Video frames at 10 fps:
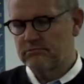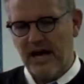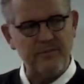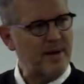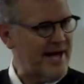
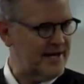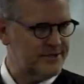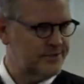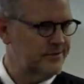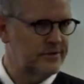I'd
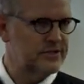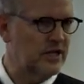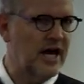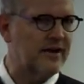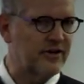pass. There's a
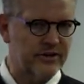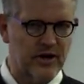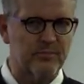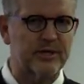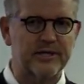lot of other
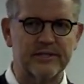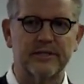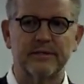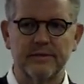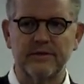companies that
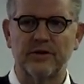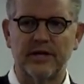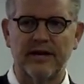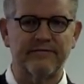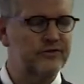you can
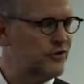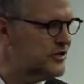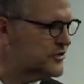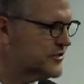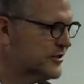have
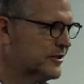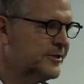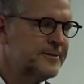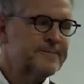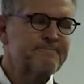choices.
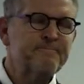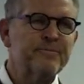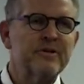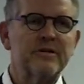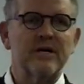
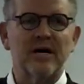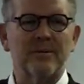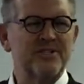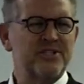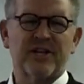Um,
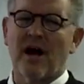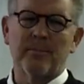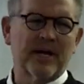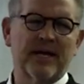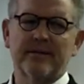it's just
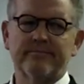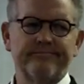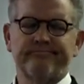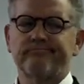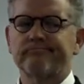complicated,
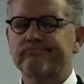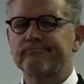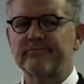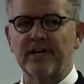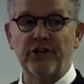
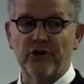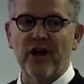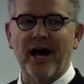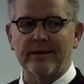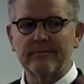and you're
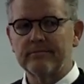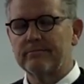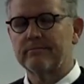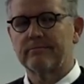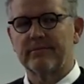not
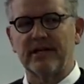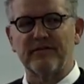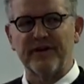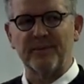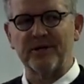in the
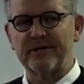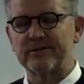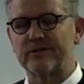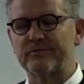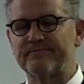family.
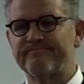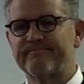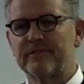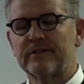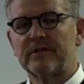So,
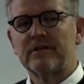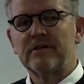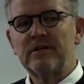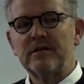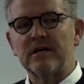
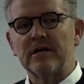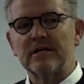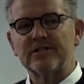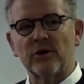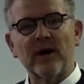
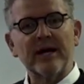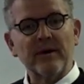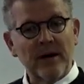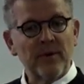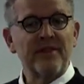so I,
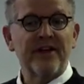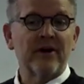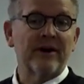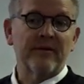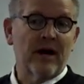I went
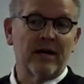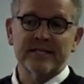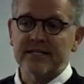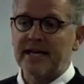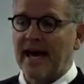there, and
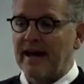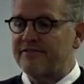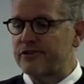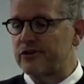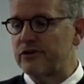honestly,
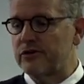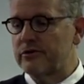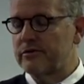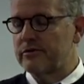after